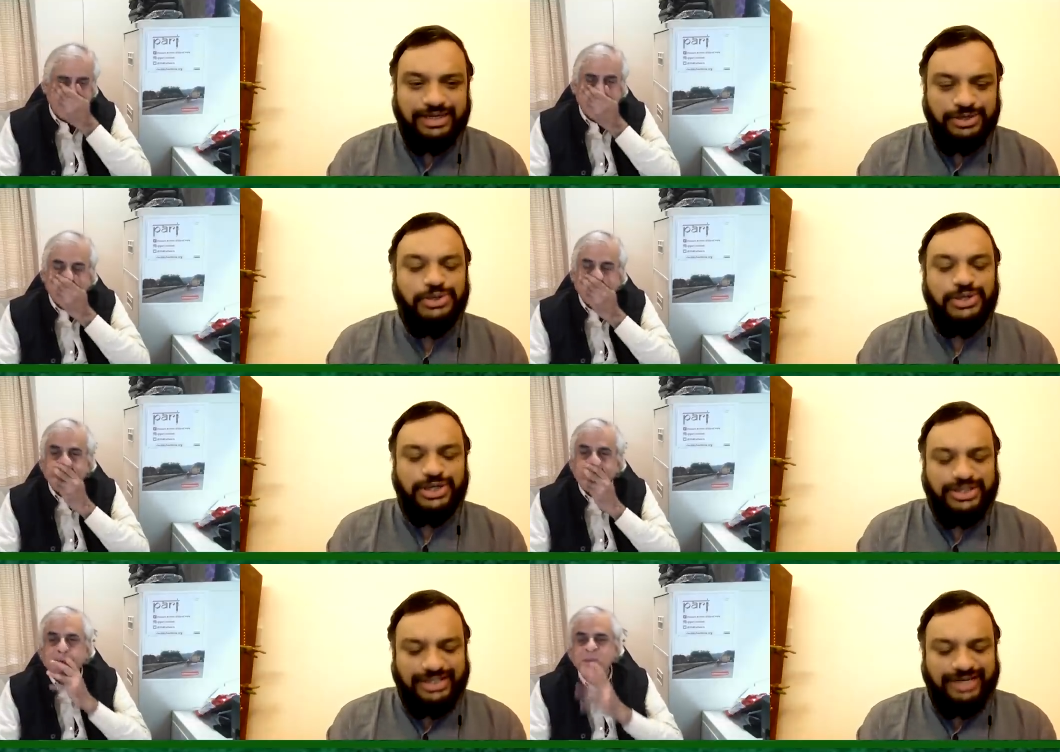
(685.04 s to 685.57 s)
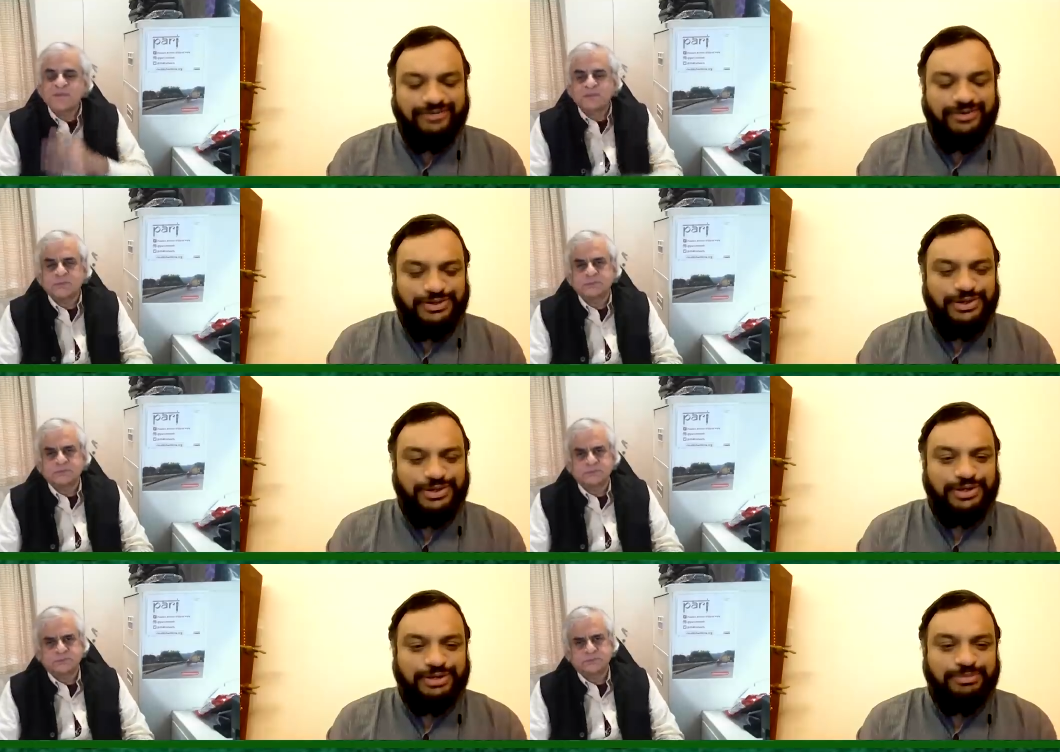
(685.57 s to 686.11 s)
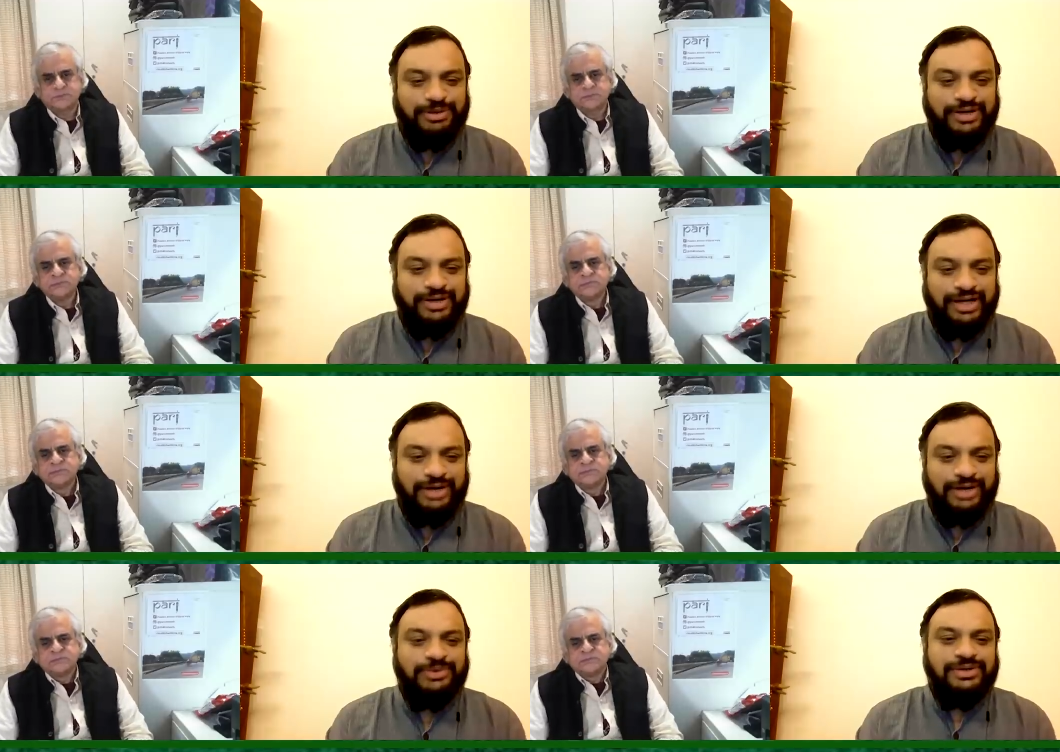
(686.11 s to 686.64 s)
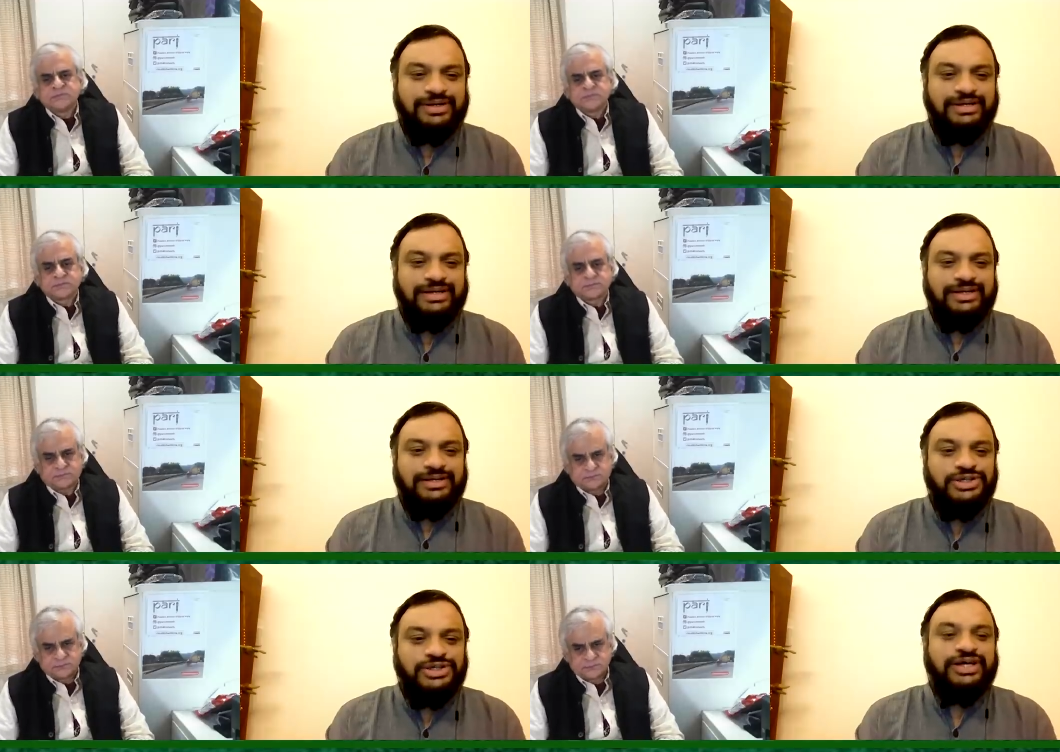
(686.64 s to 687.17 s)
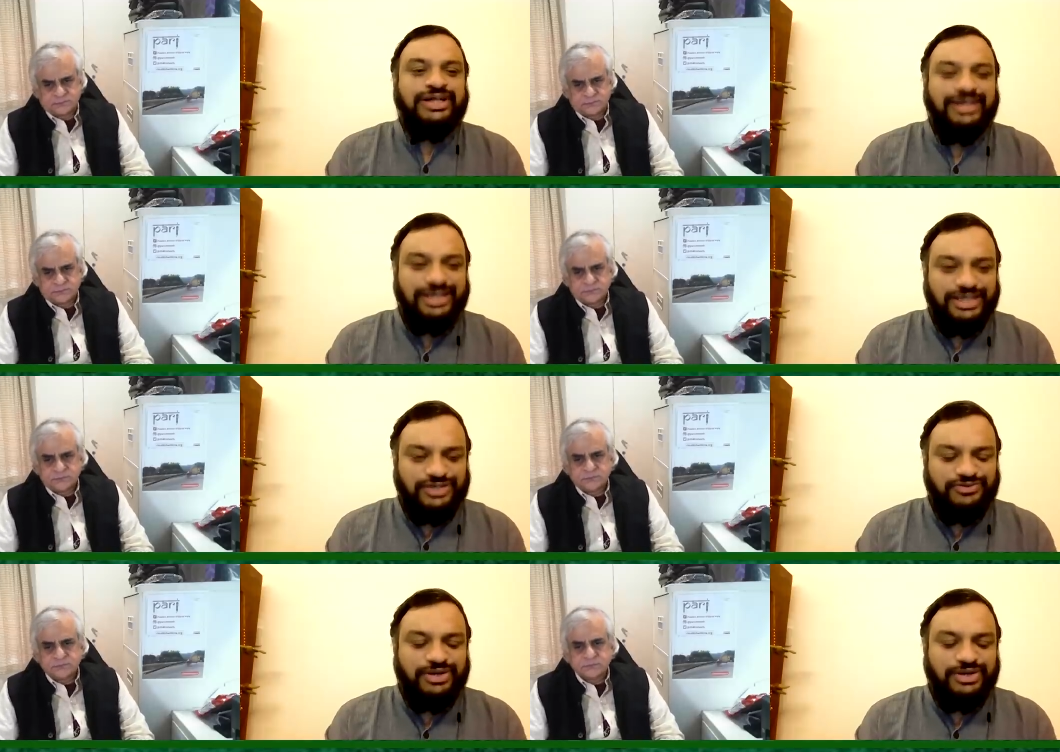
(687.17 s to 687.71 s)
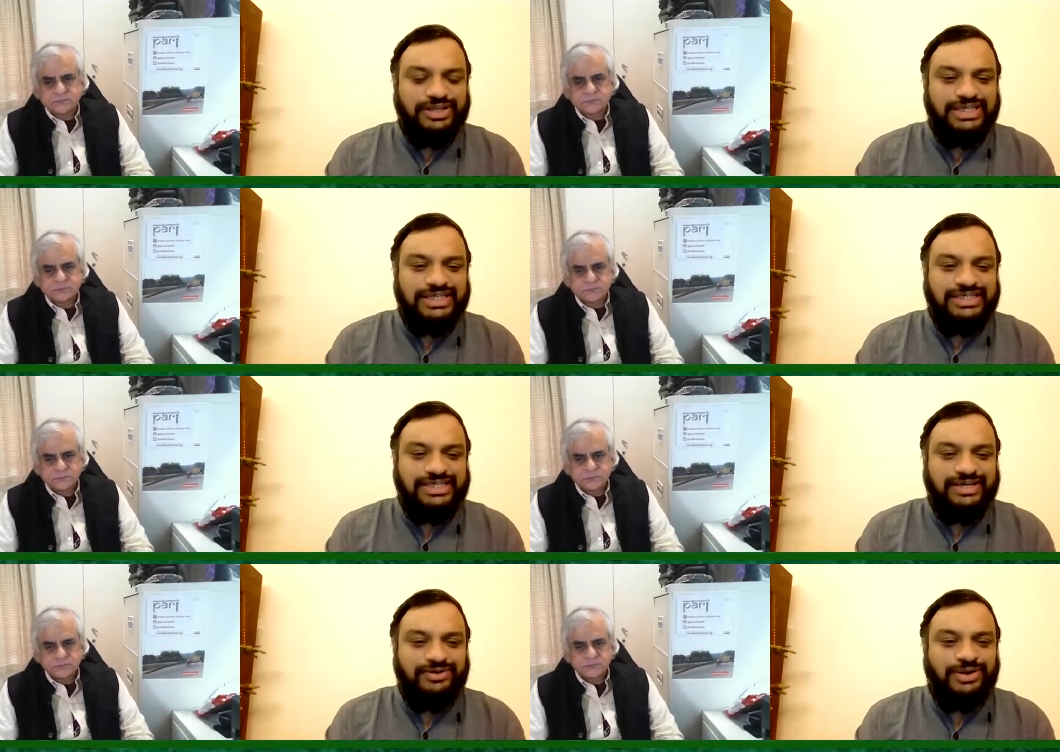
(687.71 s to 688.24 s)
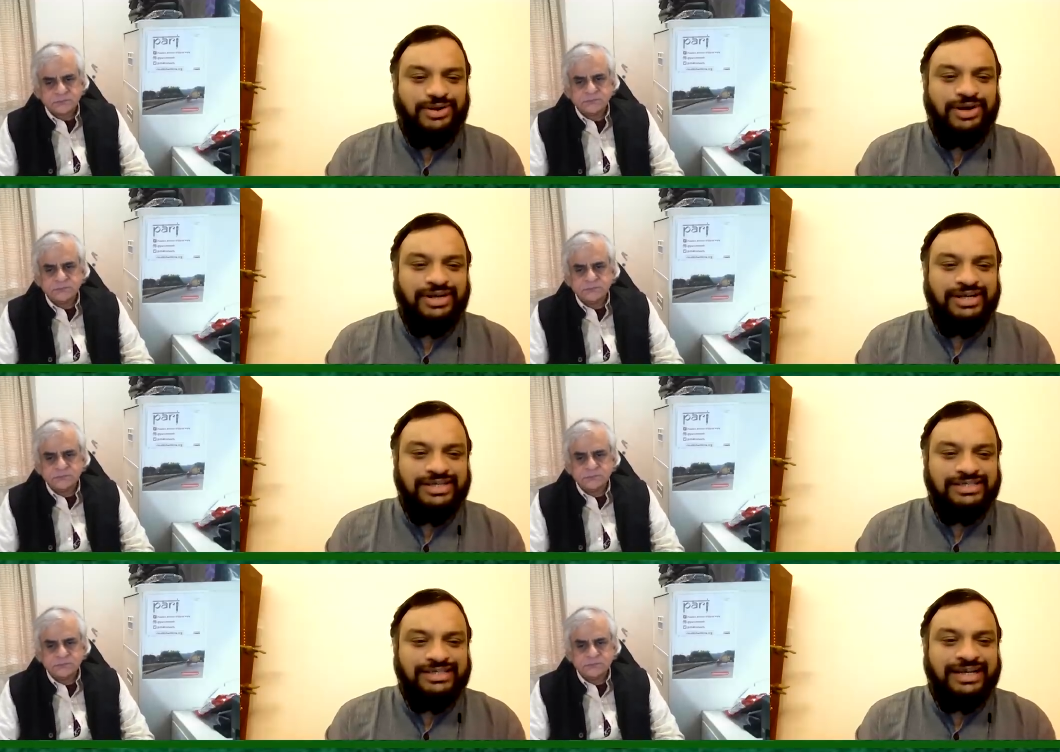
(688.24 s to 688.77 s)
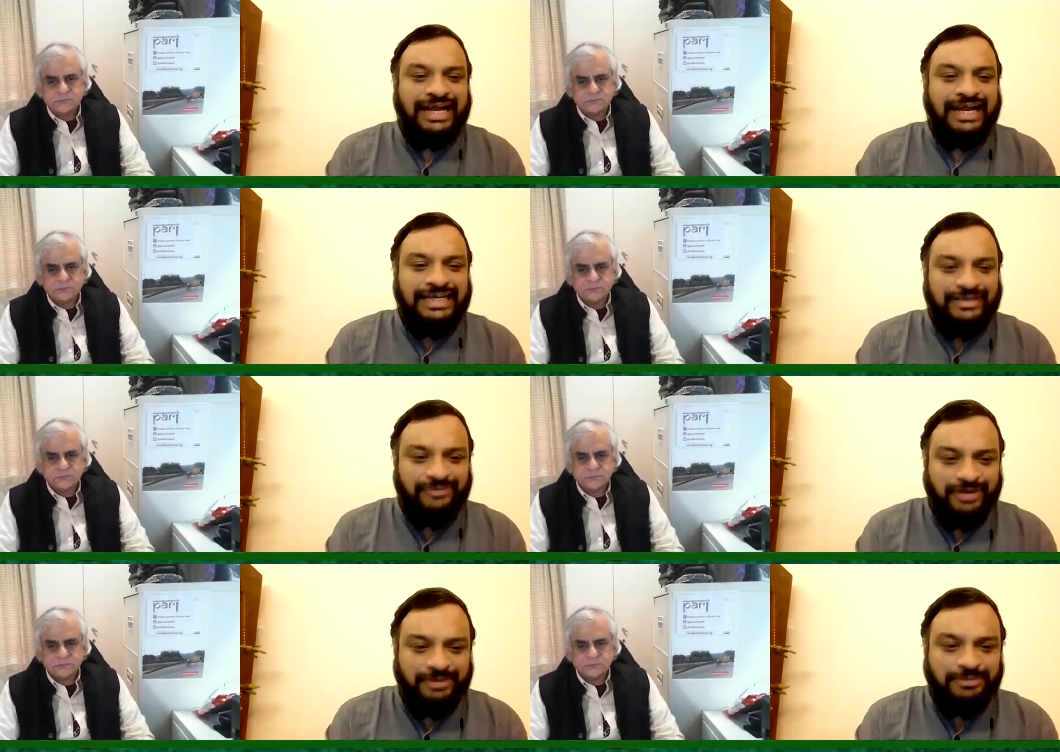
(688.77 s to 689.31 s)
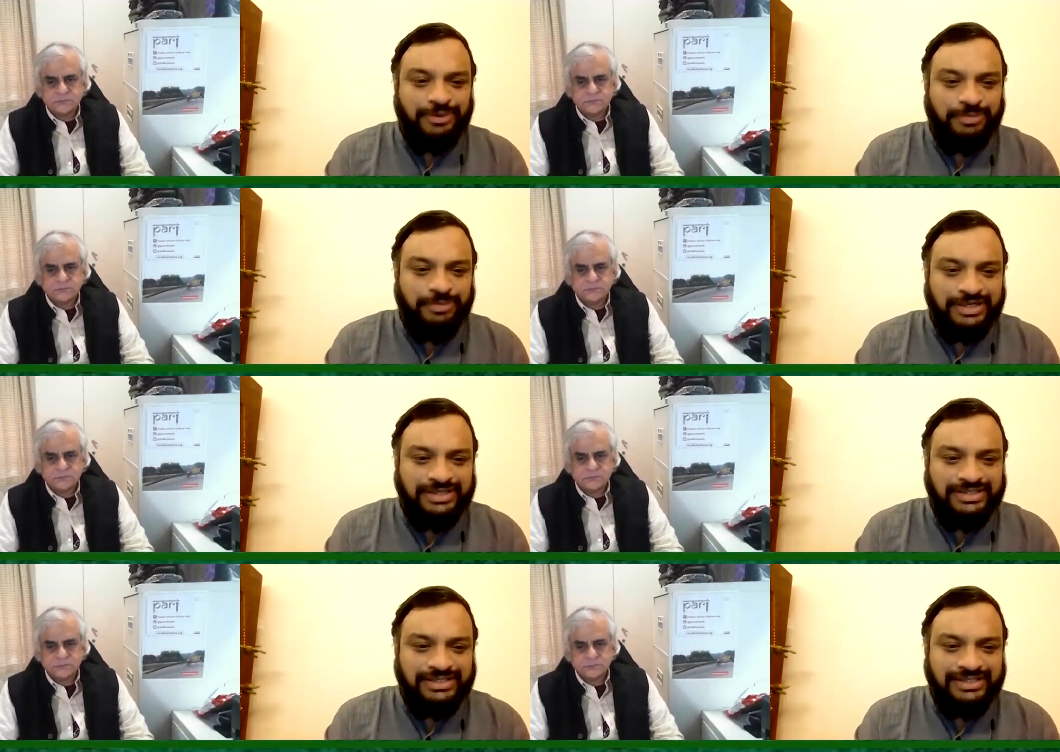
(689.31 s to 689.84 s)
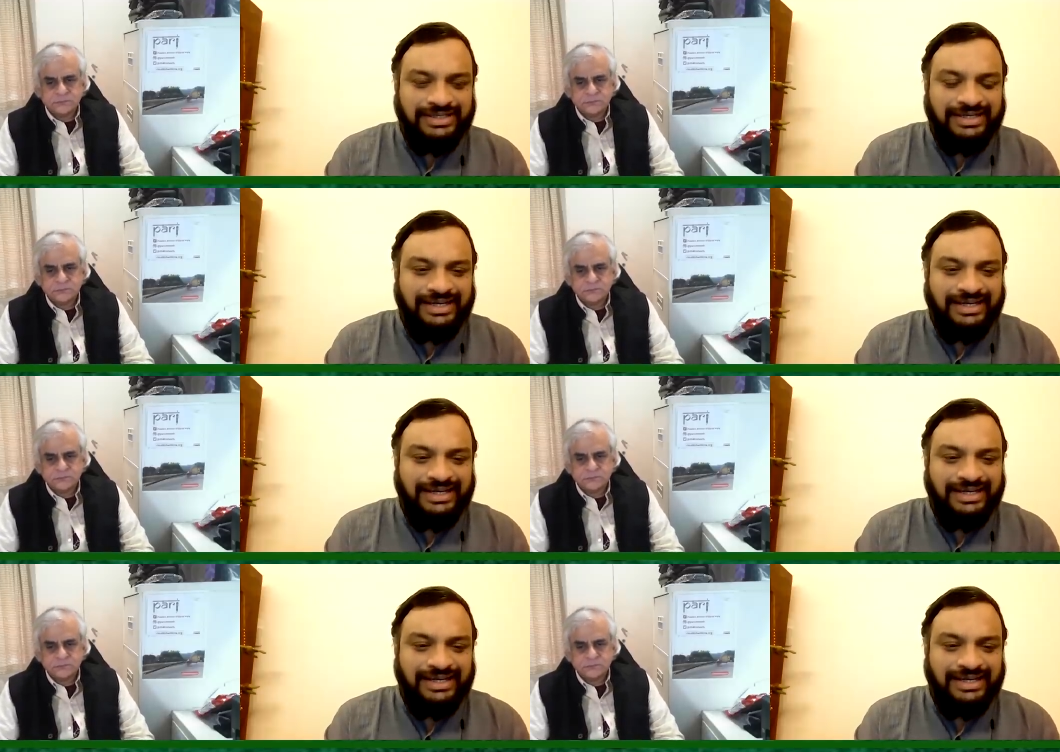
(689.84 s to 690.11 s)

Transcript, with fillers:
Speaker 1: you yourself have talked about how journalists, for instance, have called this the 91 moment